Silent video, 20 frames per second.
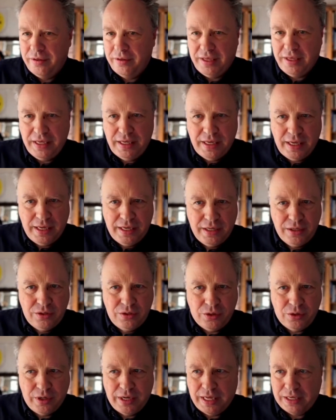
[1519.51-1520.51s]

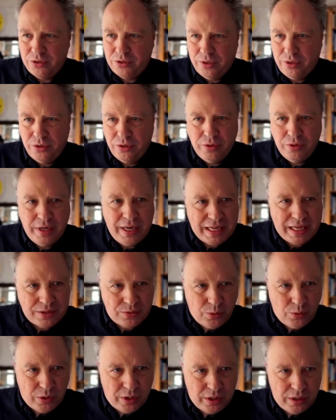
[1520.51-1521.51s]
thinking, to connect to a new
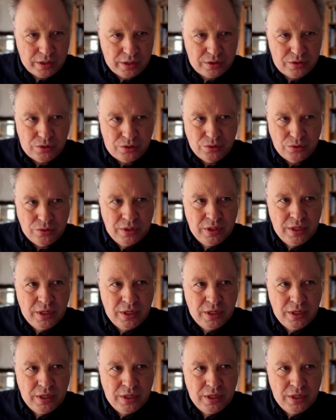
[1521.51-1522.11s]
network,